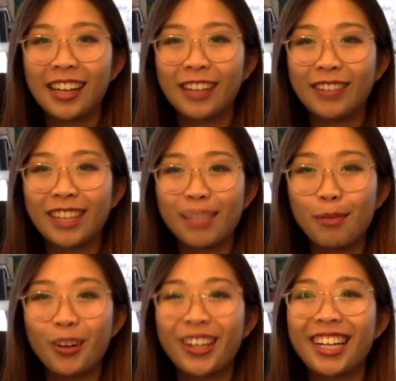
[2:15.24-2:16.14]
less
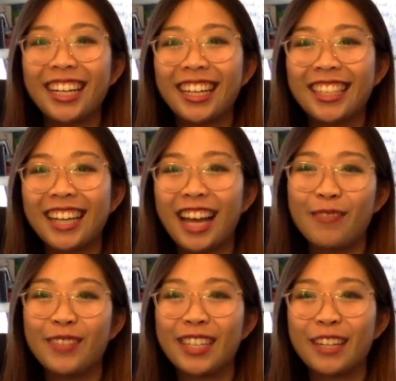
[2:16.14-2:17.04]
boring at
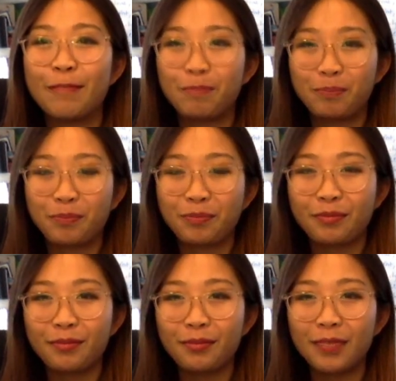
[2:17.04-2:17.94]
times,
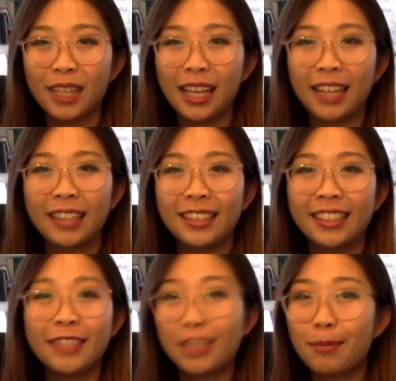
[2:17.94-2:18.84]
and
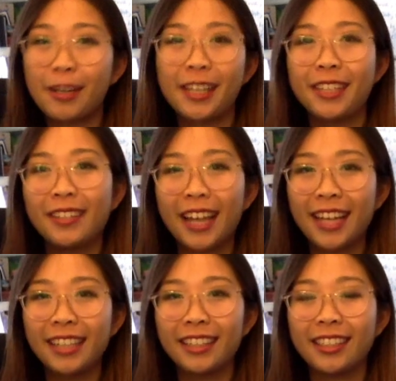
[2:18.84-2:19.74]
see which brand you
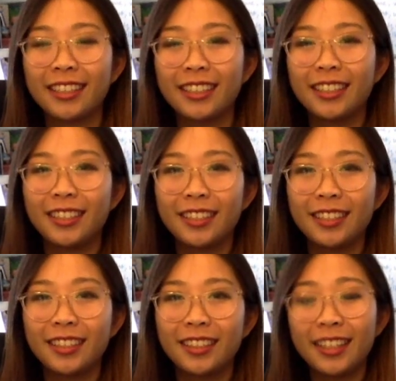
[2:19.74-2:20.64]
like, and
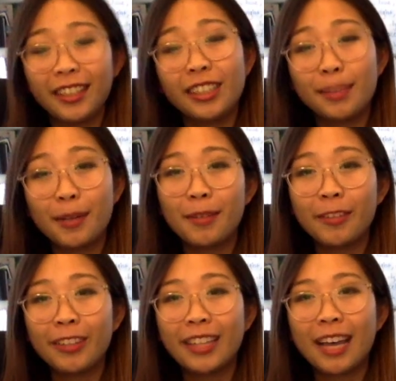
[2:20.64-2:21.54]

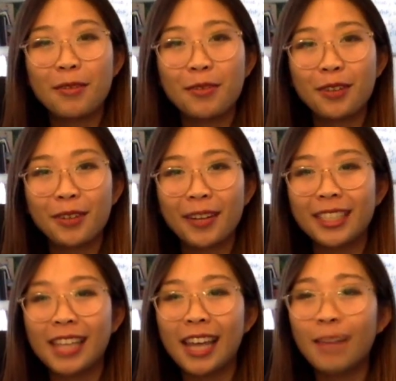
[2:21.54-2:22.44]
experiment with that before
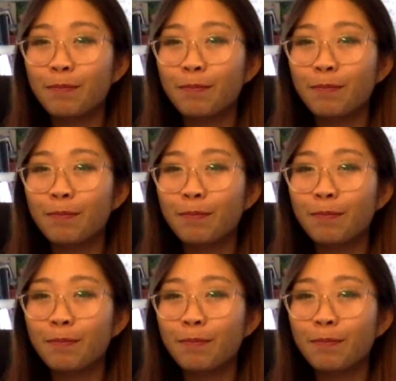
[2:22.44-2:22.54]
race day.